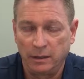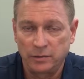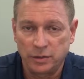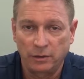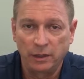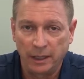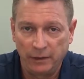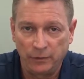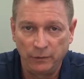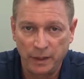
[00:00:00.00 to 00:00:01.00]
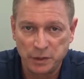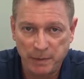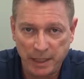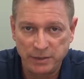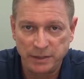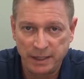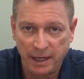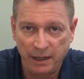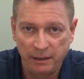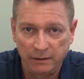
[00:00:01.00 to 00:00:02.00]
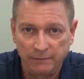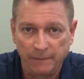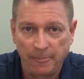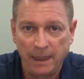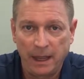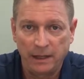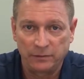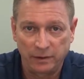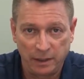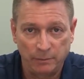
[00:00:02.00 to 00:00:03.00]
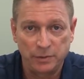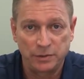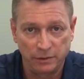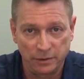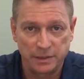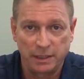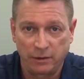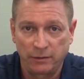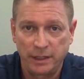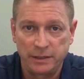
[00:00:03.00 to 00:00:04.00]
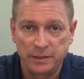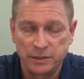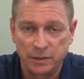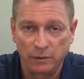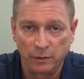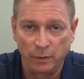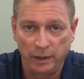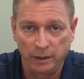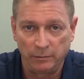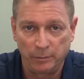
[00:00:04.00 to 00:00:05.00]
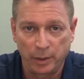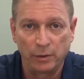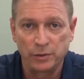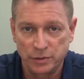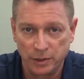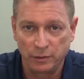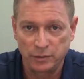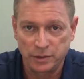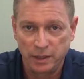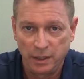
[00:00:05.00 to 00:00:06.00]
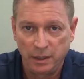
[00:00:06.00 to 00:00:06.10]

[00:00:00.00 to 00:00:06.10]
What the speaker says: circulated through the expansion tank as the temperature is increased so that we can purge those